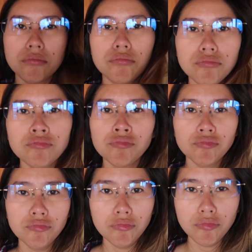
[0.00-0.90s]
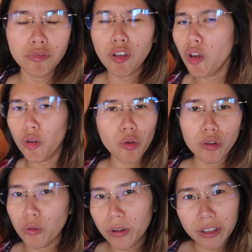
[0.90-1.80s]
You ready? Oh,
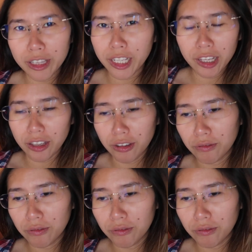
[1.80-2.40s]
I wanna leave.